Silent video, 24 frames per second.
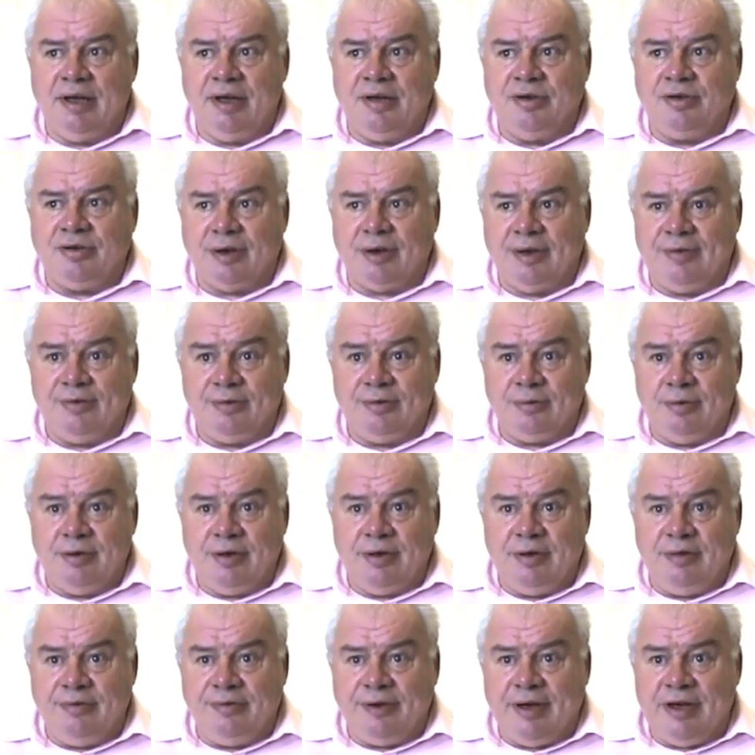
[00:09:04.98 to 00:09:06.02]
drives forward
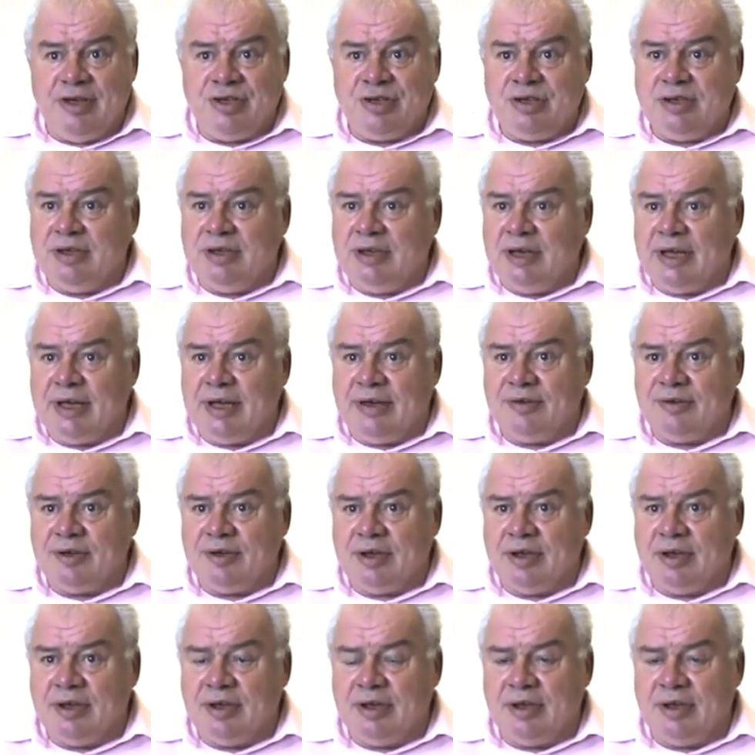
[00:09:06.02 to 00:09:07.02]
innovation in housing.